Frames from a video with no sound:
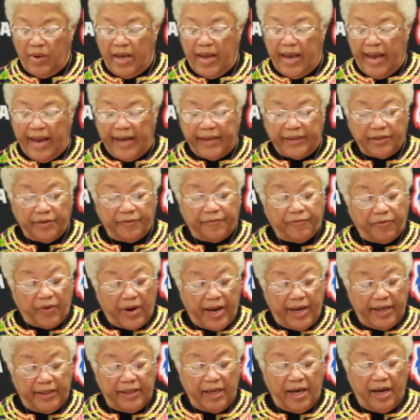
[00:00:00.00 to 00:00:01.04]
and a
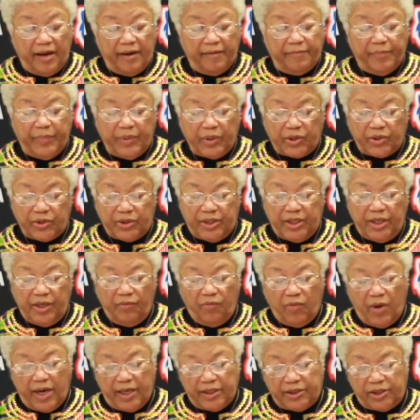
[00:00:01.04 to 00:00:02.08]
friend of Booker T.
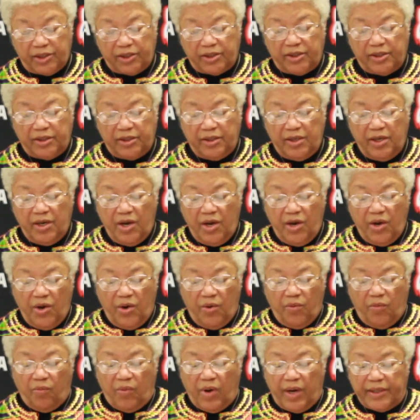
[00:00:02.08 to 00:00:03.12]
Washington,
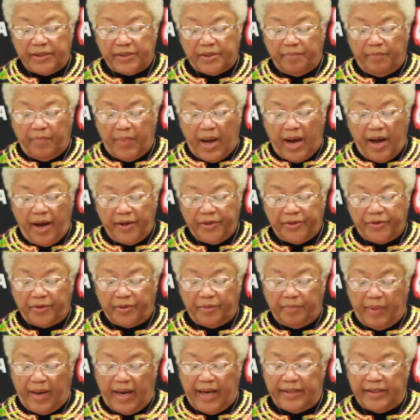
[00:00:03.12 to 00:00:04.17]
was
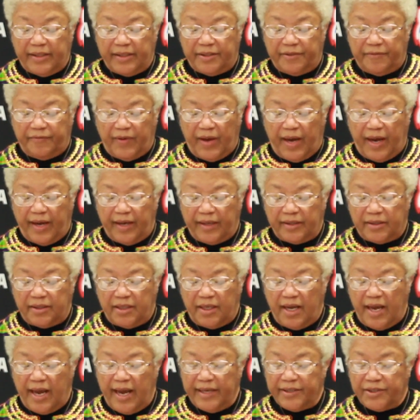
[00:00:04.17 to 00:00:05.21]
bothered by this fact.
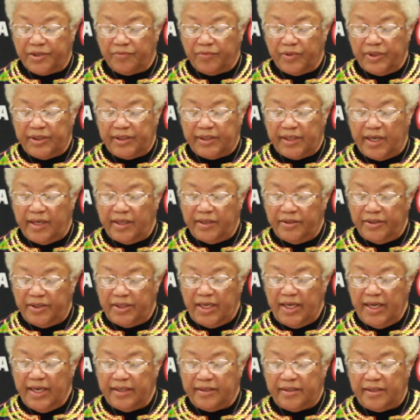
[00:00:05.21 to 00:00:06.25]
As a result,
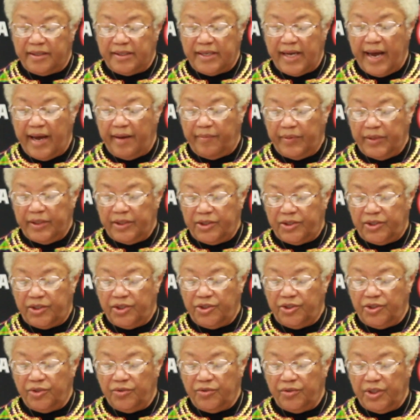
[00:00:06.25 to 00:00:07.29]
he established the
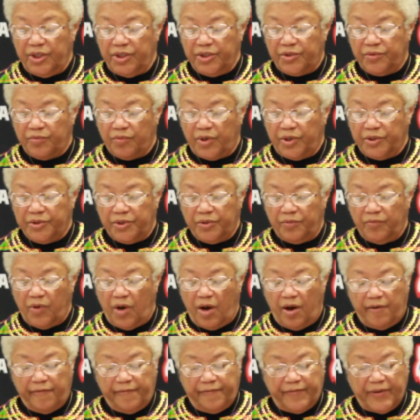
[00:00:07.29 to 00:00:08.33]
Julius
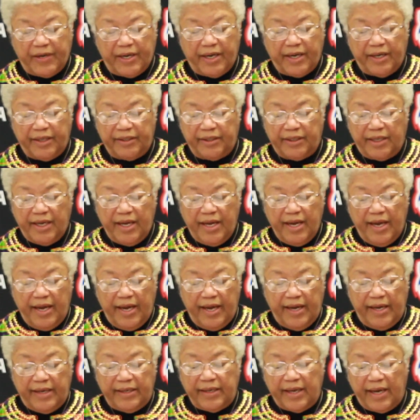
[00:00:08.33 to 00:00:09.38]
Rosenwald Fund
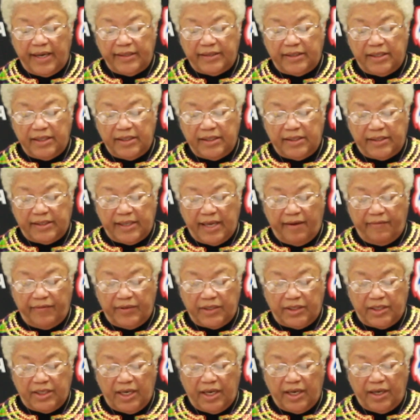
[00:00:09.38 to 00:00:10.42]
in
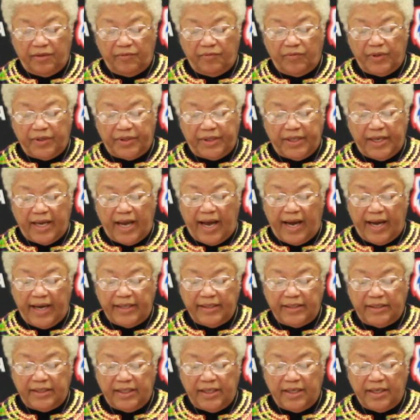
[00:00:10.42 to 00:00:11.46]
1917 with the
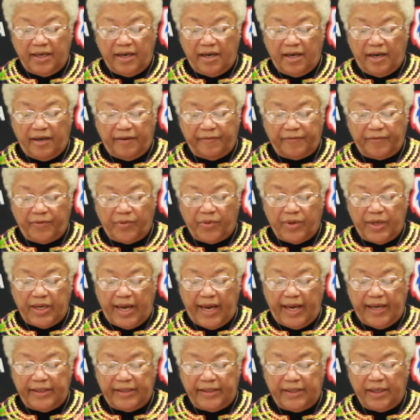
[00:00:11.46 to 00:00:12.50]
idea of
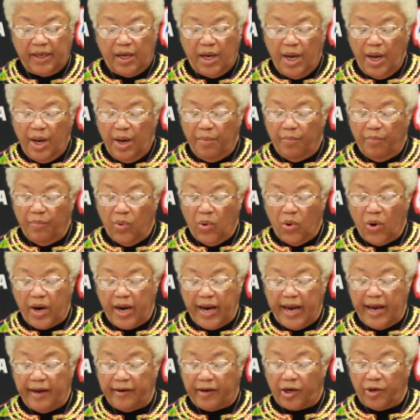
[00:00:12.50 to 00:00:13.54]
creating more
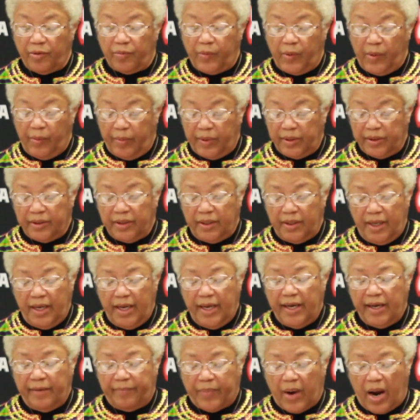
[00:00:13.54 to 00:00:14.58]
equitable
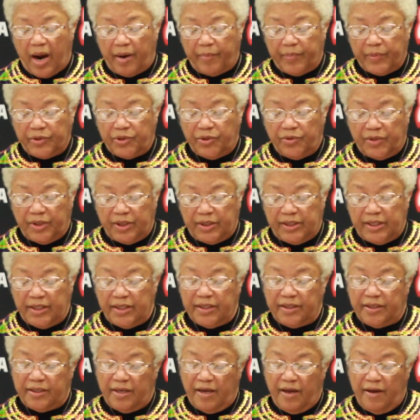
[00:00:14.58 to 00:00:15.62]

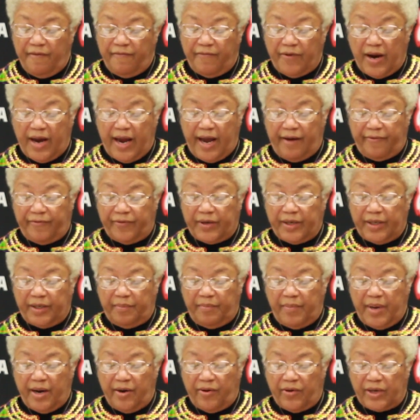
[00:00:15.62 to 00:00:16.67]
opportunities for African
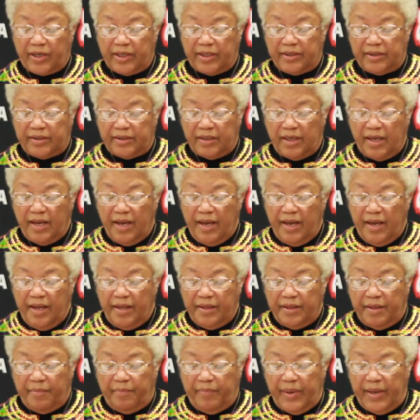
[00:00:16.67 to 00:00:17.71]
Americans.
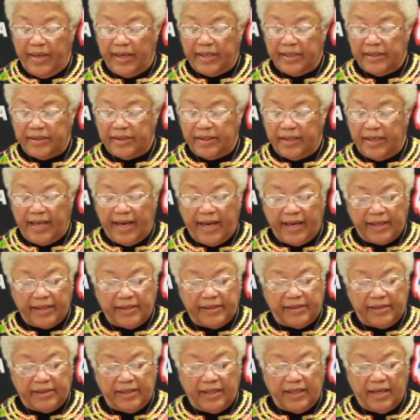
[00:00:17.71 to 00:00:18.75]
The biggest
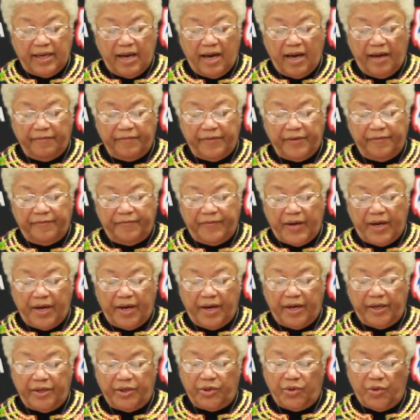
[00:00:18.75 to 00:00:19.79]
legacy of the
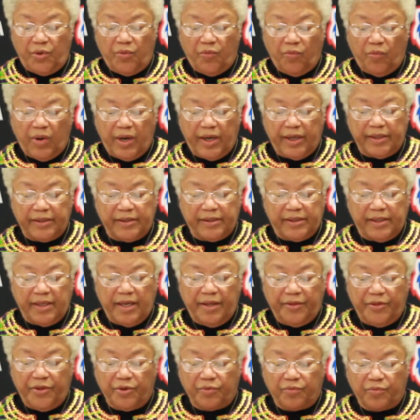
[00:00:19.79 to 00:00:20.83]
fund was
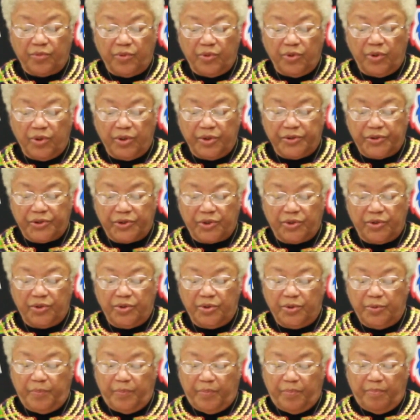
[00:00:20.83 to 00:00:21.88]
the Rural
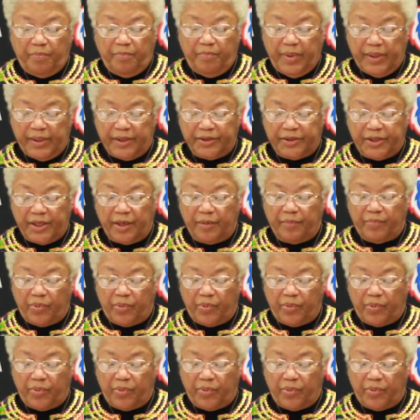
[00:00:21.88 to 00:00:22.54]
School Building